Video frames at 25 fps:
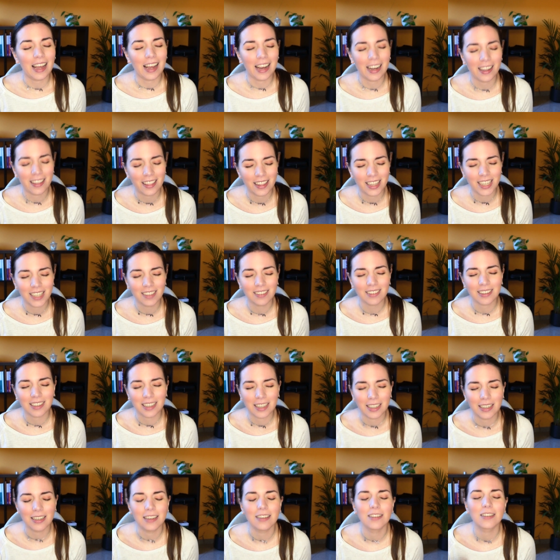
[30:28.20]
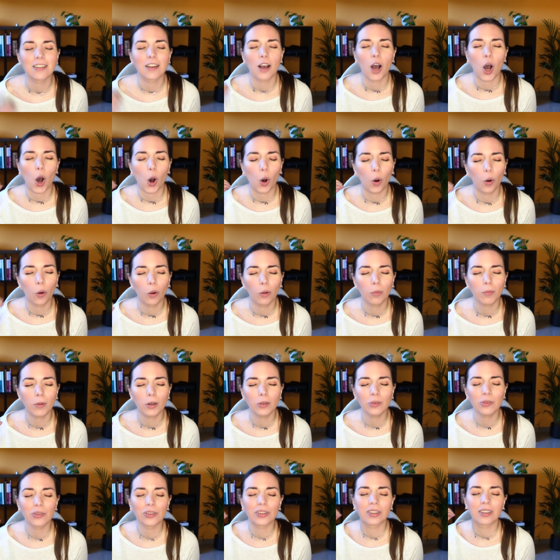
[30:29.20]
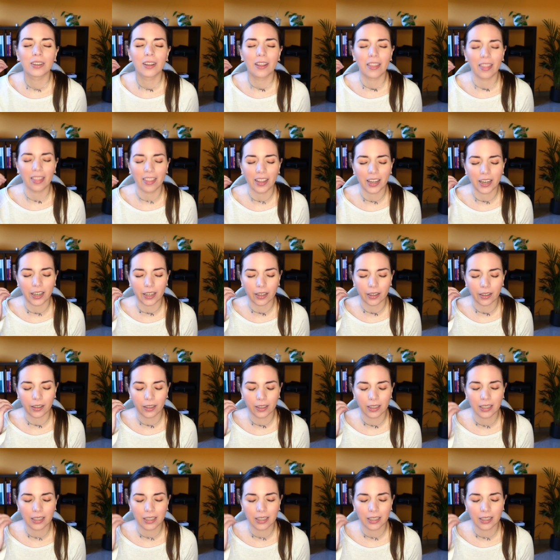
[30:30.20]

and this is almost there.